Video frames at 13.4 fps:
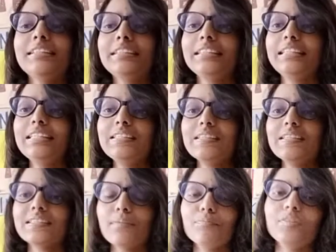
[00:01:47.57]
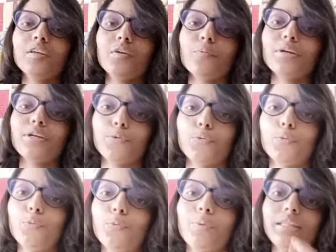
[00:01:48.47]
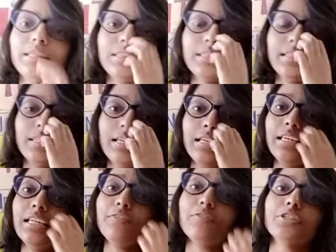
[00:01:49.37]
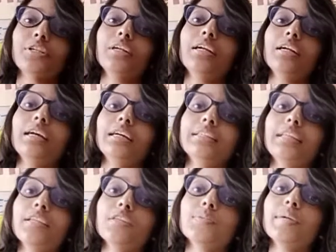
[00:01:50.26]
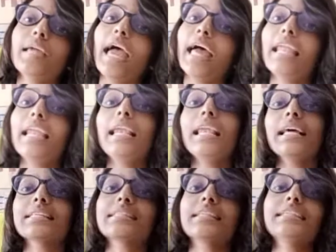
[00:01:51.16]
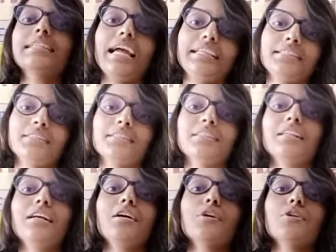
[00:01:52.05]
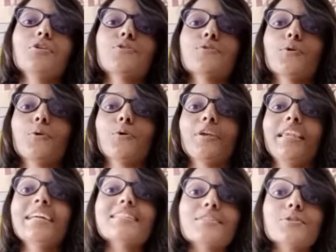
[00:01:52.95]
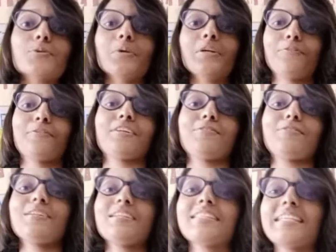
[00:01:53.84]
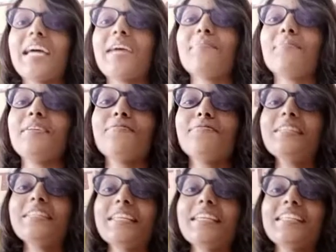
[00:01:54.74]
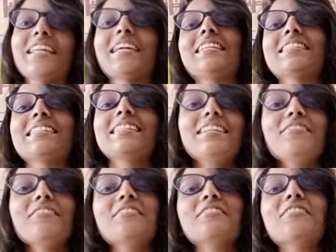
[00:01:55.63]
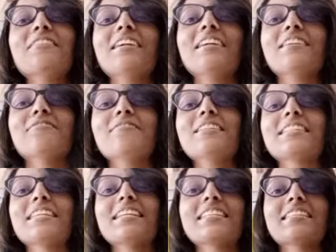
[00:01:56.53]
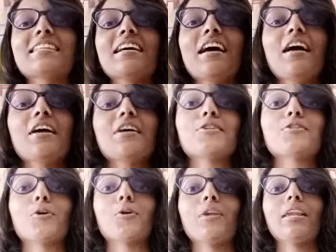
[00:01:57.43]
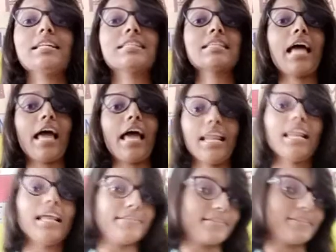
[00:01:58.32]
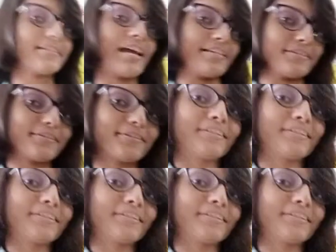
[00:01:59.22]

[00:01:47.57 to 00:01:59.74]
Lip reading: this is something we do in literature, that is we analyze the title. So let's do it for the first time in physics, that is literature in physics. So let's analyze the title.